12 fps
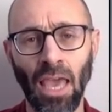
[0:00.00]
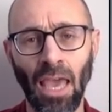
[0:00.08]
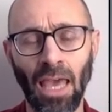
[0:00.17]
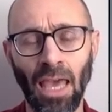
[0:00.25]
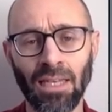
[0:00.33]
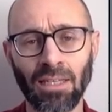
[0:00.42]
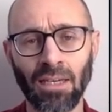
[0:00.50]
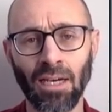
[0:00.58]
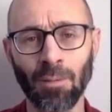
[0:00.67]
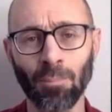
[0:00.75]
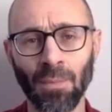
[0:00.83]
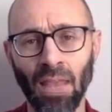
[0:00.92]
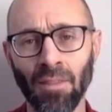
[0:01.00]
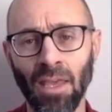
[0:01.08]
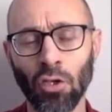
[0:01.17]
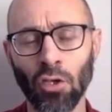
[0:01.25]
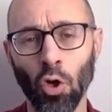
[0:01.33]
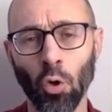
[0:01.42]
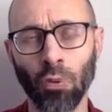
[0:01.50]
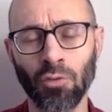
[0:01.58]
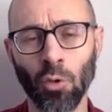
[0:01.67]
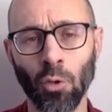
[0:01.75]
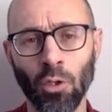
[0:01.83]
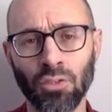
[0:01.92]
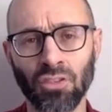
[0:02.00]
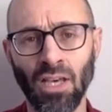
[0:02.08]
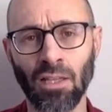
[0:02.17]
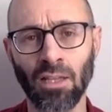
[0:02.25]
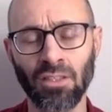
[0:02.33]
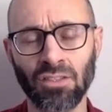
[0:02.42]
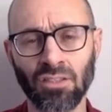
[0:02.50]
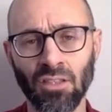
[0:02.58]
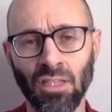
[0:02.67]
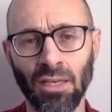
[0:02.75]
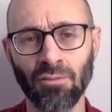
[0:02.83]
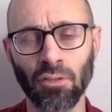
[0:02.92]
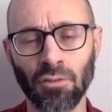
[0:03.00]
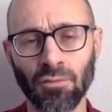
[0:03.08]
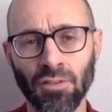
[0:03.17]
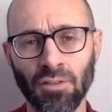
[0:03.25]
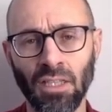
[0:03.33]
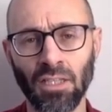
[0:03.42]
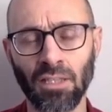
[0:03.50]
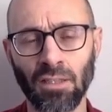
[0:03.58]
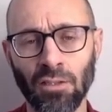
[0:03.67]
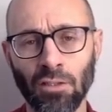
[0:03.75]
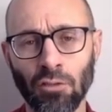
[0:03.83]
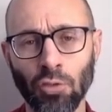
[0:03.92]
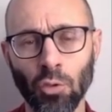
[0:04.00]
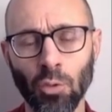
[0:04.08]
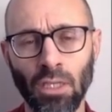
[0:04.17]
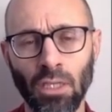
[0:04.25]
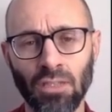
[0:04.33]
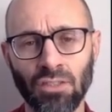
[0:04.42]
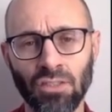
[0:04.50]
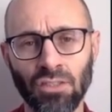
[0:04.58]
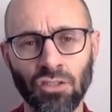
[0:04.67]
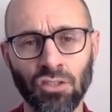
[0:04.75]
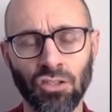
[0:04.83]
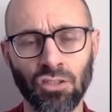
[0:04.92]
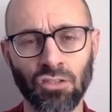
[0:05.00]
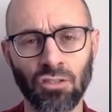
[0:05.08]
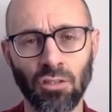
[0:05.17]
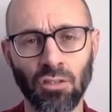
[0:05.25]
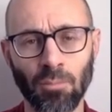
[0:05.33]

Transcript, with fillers: And, um, and they know, of course, that this the level of killing that they're doing is, is just